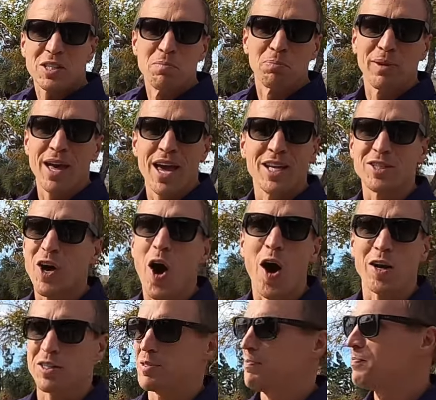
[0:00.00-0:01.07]
kids can play. It's
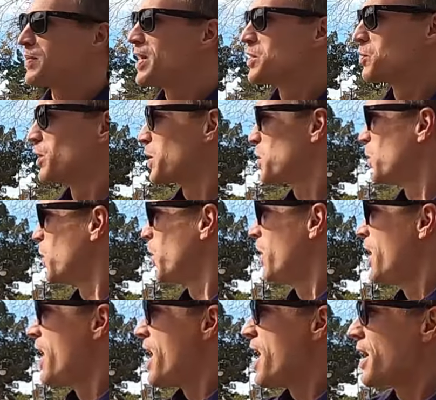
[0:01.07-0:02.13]
awesome. It's really
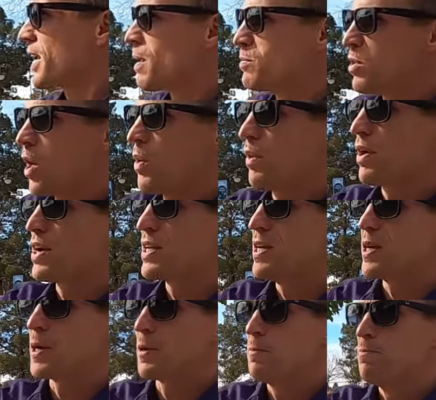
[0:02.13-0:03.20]
cool. And it comes all the way around
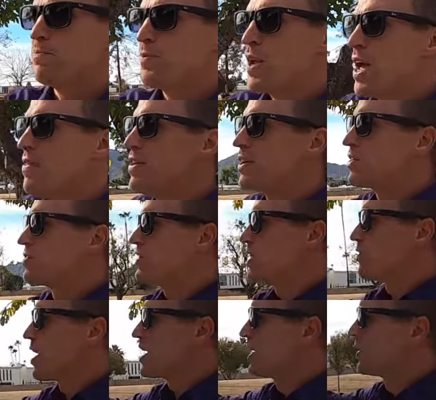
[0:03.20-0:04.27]
here. And then you can
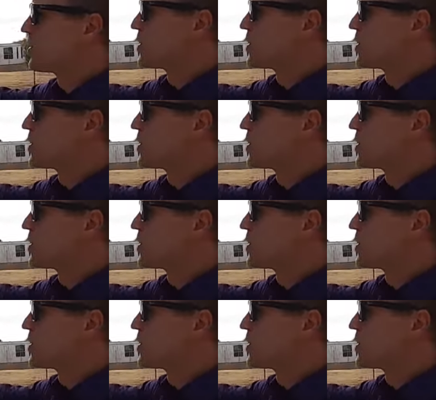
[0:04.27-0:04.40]
see right